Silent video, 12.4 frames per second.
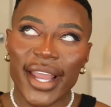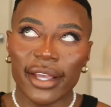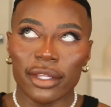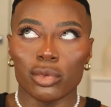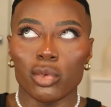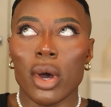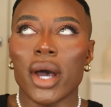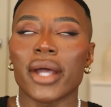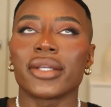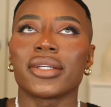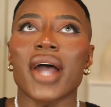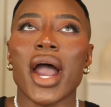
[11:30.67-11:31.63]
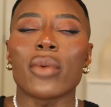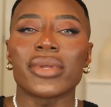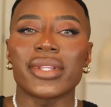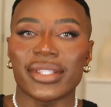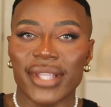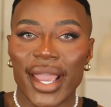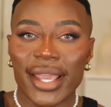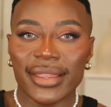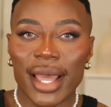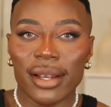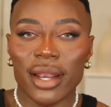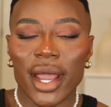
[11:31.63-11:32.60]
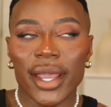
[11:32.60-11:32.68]
the next one, I would say
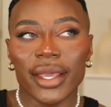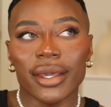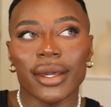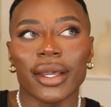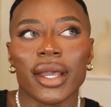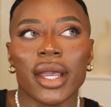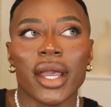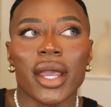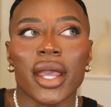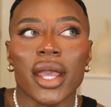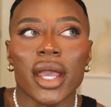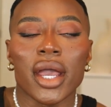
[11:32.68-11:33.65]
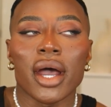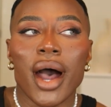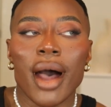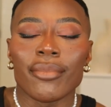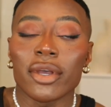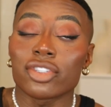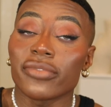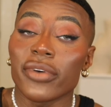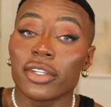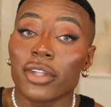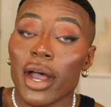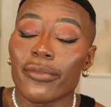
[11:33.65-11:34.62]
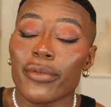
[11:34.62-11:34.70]
that, like, I'm not sure if
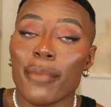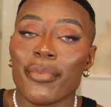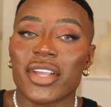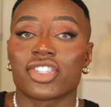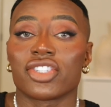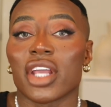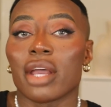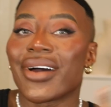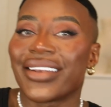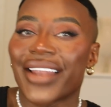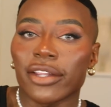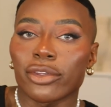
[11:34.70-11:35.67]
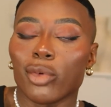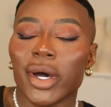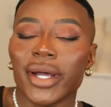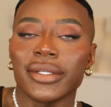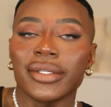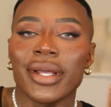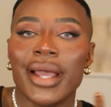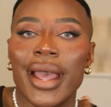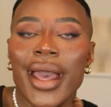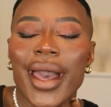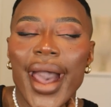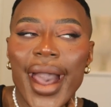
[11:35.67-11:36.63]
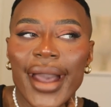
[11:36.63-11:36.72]
I mentioned it in my last one,
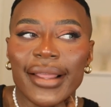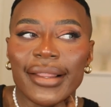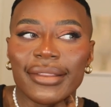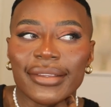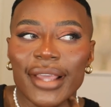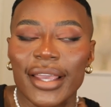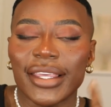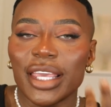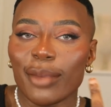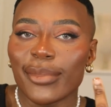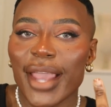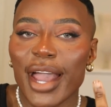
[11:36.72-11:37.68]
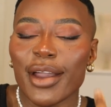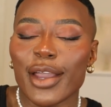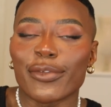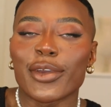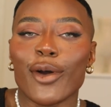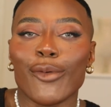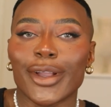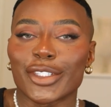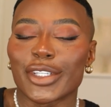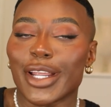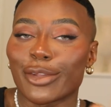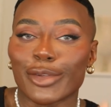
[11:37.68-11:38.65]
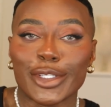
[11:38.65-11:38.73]
and Kim, yeah, if you're
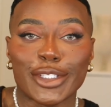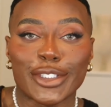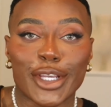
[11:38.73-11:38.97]
watching, I still need to